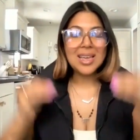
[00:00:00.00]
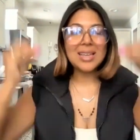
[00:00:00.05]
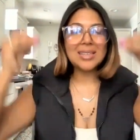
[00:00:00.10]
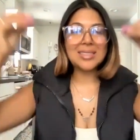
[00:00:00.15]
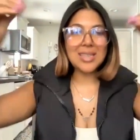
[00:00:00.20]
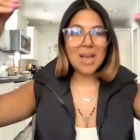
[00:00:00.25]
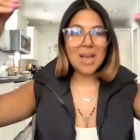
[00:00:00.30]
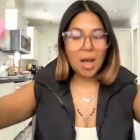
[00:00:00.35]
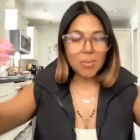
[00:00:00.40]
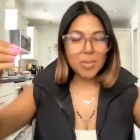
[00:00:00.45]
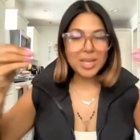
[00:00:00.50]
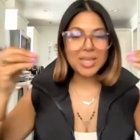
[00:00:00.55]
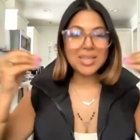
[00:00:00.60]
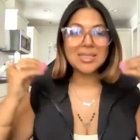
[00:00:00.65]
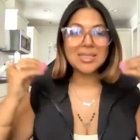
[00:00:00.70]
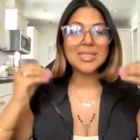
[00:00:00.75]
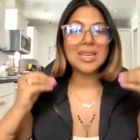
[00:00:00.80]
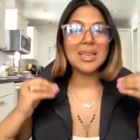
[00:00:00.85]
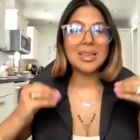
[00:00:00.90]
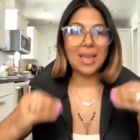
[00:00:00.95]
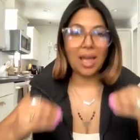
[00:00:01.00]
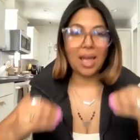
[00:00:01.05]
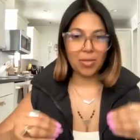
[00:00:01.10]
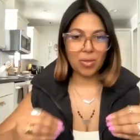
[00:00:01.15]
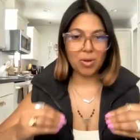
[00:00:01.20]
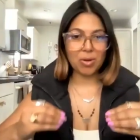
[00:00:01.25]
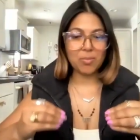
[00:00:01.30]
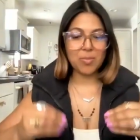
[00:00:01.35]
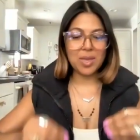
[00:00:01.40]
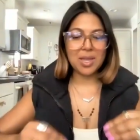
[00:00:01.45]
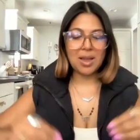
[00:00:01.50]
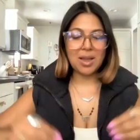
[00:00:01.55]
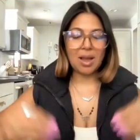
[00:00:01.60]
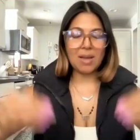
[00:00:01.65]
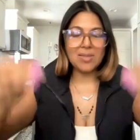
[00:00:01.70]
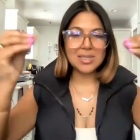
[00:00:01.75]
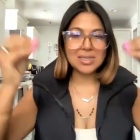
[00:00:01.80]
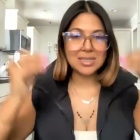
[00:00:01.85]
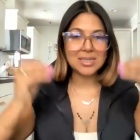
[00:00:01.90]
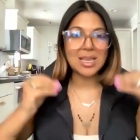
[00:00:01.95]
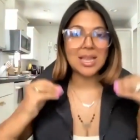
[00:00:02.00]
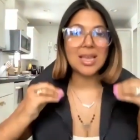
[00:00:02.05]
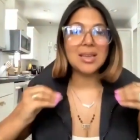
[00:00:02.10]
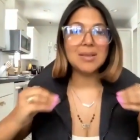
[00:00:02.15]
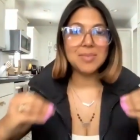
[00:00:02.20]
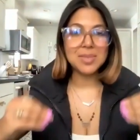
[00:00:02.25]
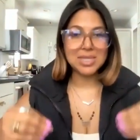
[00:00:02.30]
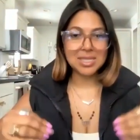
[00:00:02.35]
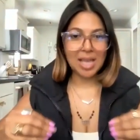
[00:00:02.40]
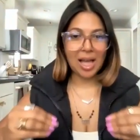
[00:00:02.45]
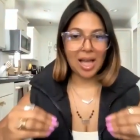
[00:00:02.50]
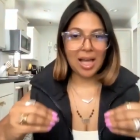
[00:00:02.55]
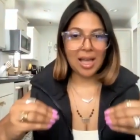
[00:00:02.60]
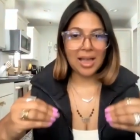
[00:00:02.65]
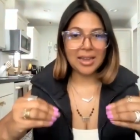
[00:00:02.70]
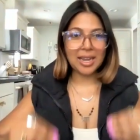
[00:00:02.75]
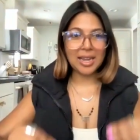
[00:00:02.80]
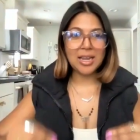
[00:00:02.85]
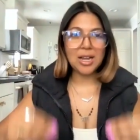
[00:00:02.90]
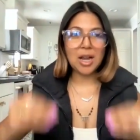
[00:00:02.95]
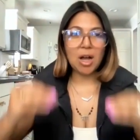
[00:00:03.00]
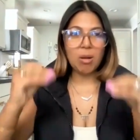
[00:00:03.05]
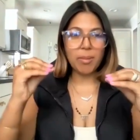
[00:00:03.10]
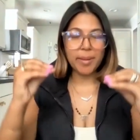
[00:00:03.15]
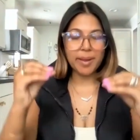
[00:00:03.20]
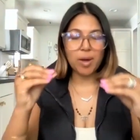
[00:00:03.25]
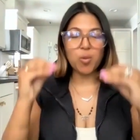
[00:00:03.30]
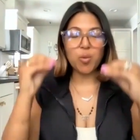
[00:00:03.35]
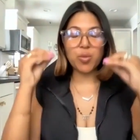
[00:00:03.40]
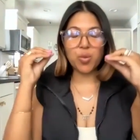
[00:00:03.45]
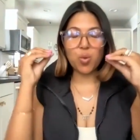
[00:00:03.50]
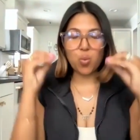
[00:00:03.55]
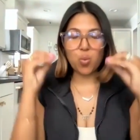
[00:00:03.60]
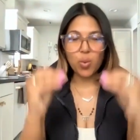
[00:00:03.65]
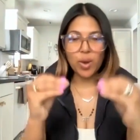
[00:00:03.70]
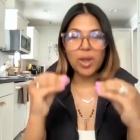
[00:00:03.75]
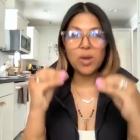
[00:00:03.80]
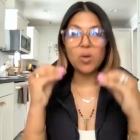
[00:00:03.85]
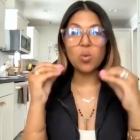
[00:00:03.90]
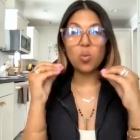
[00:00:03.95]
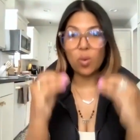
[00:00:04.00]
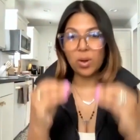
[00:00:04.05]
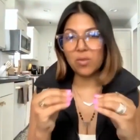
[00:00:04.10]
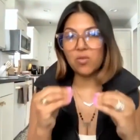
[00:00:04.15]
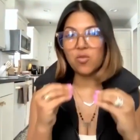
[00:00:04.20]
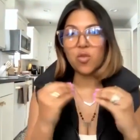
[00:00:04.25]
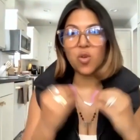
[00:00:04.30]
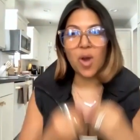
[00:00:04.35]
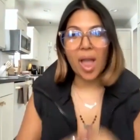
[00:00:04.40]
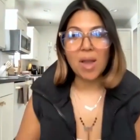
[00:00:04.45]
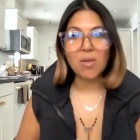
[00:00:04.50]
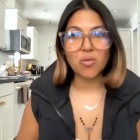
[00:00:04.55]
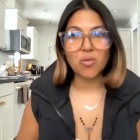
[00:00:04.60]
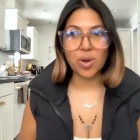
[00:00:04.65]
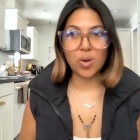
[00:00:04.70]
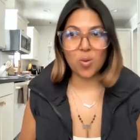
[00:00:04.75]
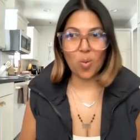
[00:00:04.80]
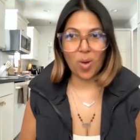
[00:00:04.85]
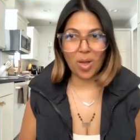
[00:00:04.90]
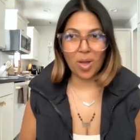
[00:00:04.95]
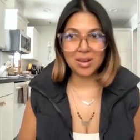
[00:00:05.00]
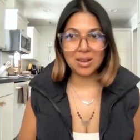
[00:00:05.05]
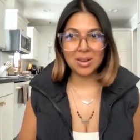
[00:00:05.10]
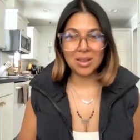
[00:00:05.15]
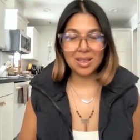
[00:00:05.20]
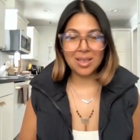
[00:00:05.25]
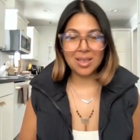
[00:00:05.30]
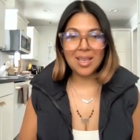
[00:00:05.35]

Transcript: It's coming together, being on the same side and coming up with a win win for everyone.